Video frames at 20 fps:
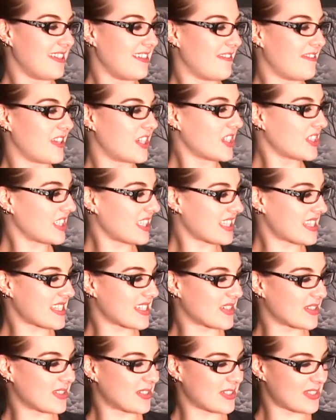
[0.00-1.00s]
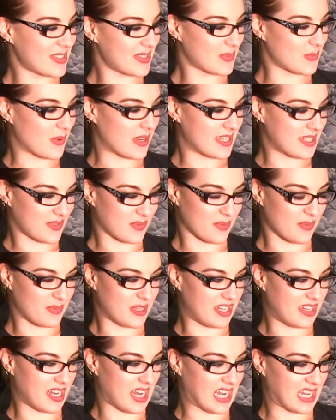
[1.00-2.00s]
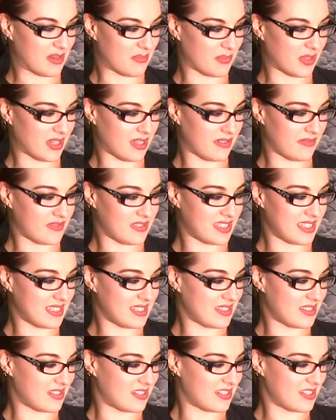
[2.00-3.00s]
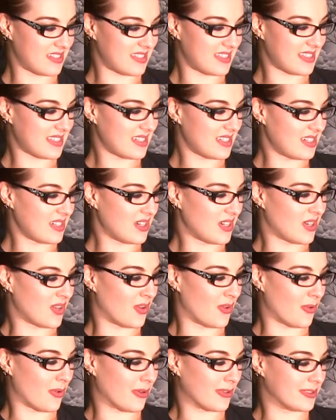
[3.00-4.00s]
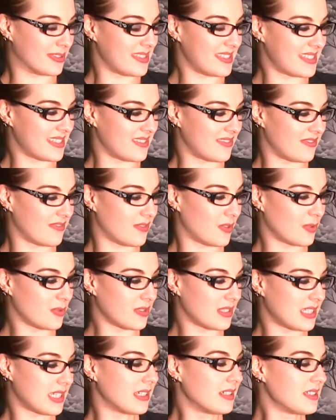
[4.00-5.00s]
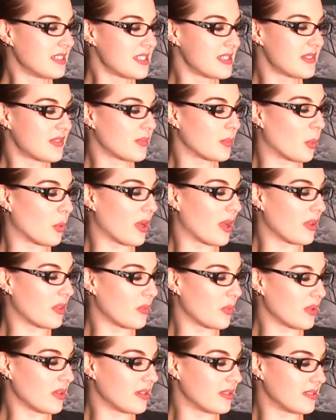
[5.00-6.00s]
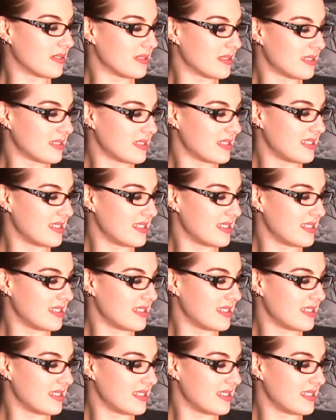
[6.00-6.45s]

fearless girls, wise women, and beloved sisters, heroines and folk tales from around the world.